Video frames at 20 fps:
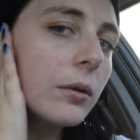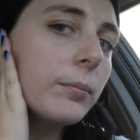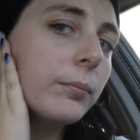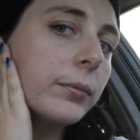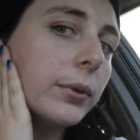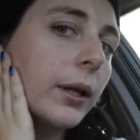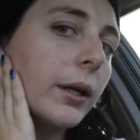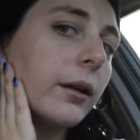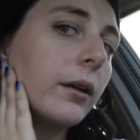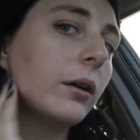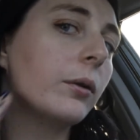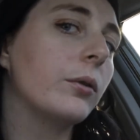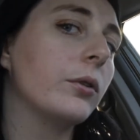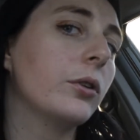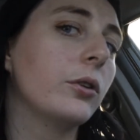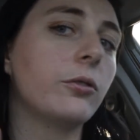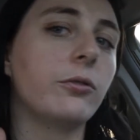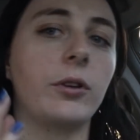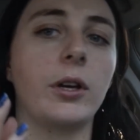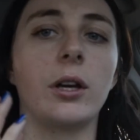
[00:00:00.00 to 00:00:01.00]
blending with
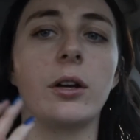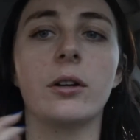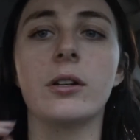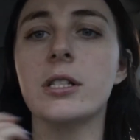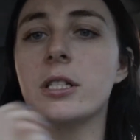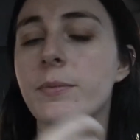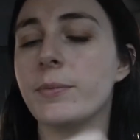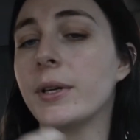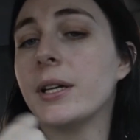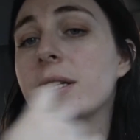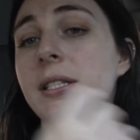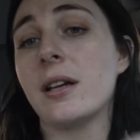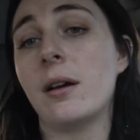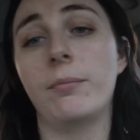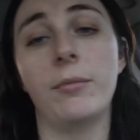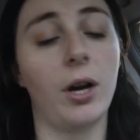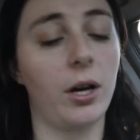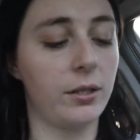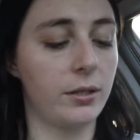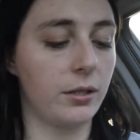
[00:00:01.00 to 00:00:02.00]
your fingers because I'm
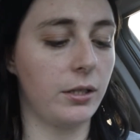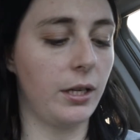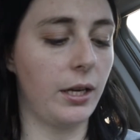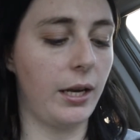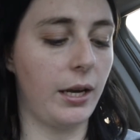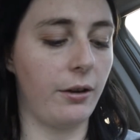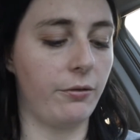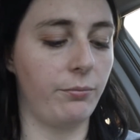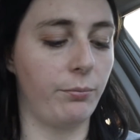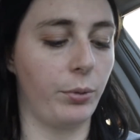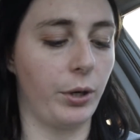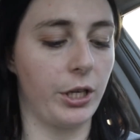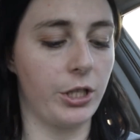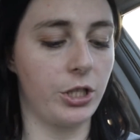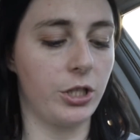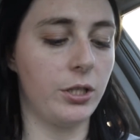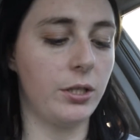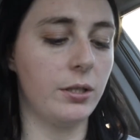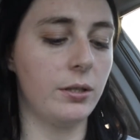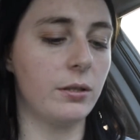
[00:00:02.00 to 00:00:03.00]
not gonna have
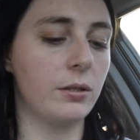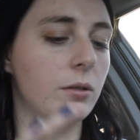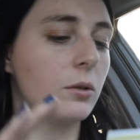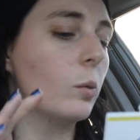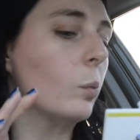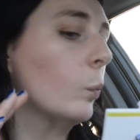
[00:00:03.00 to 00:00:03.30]
brushes.